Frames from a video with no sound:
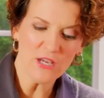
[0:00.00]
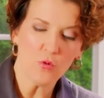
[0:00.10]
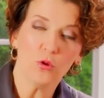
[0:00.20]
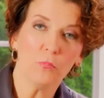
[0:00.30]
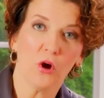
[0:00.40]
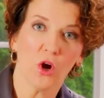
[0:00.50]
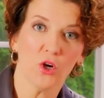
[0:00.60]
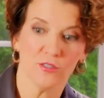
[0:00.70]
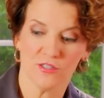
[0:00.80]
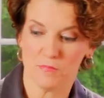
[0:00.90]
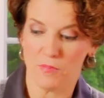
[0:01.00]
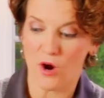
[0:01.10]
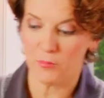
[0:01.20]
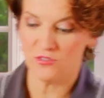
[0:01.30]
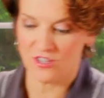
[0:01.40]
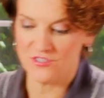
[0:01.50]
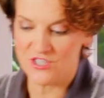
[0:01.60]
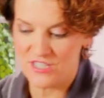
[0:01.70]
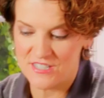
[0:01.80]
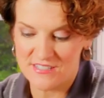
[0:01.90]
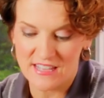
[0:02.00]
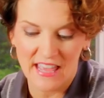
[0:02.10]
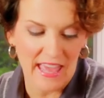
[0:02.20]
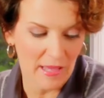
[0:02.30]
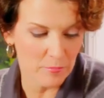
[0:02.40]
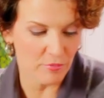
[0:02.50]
equal parts Parmesan cheese and